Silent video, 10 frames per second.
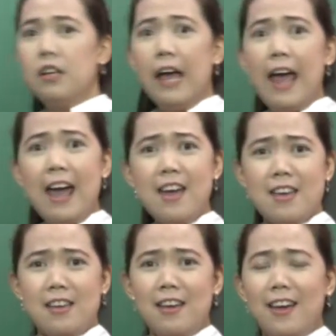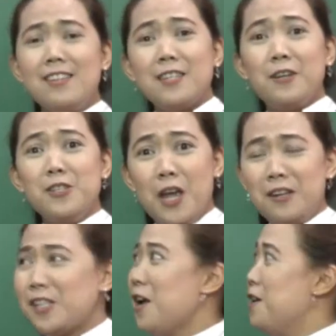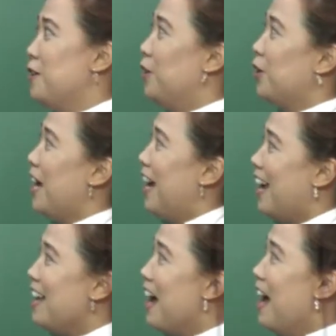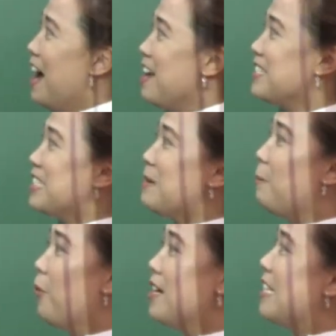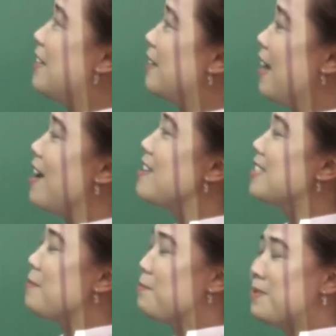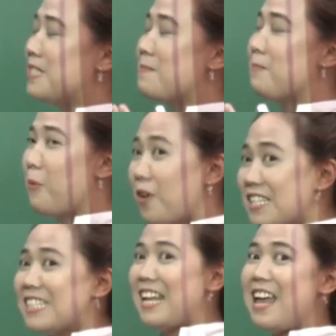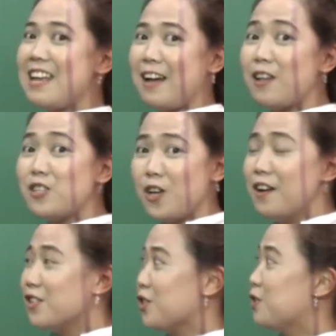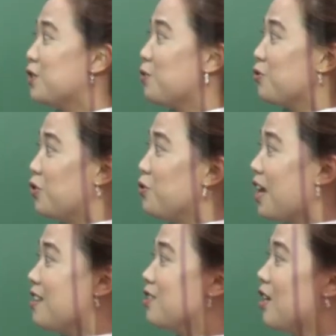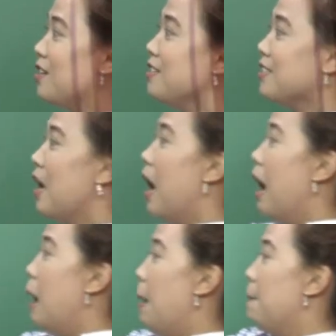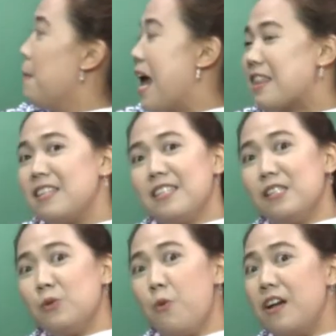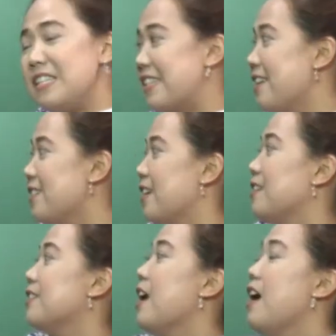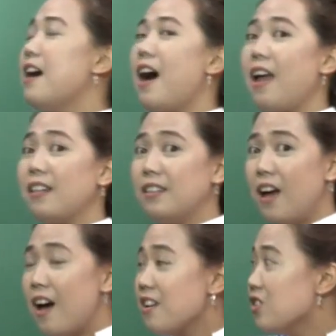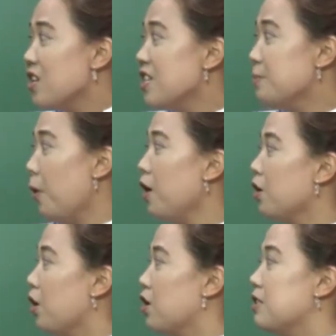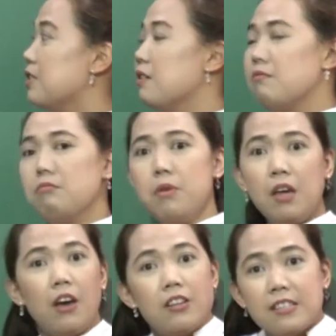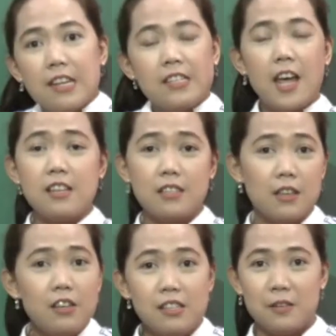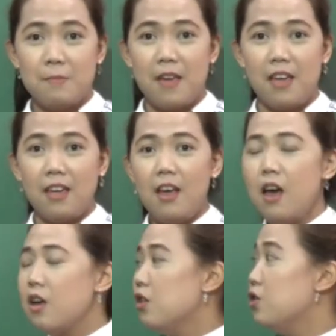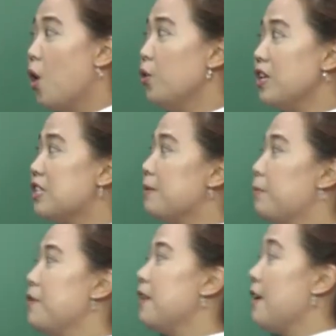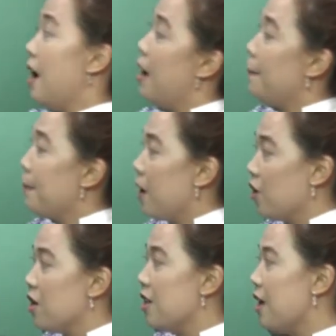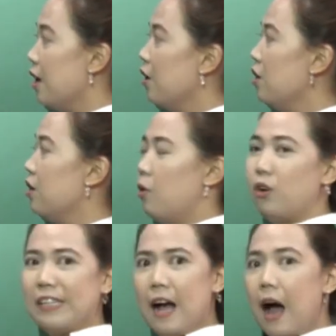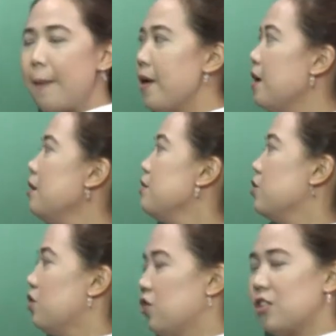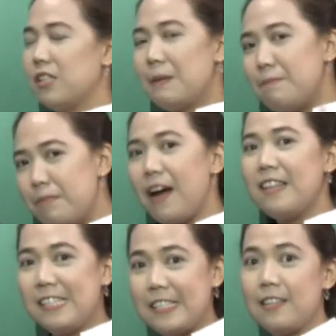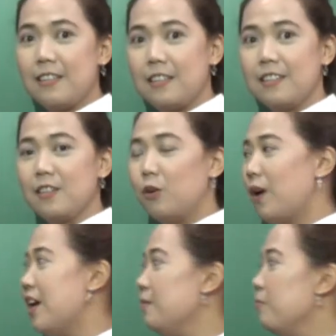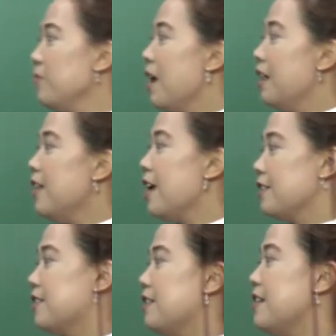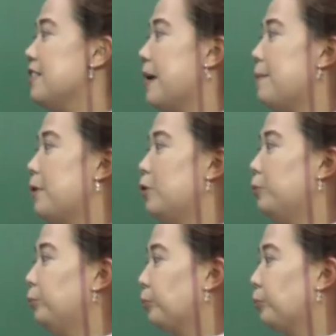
Hey, it's a conjunction, okay? It's a subordinating conjunction, so you can just make this into one sentence. I like cheeseburgers because they taste good to me. No need to put a period here or a comma, just combine the sentence, all right? Next example.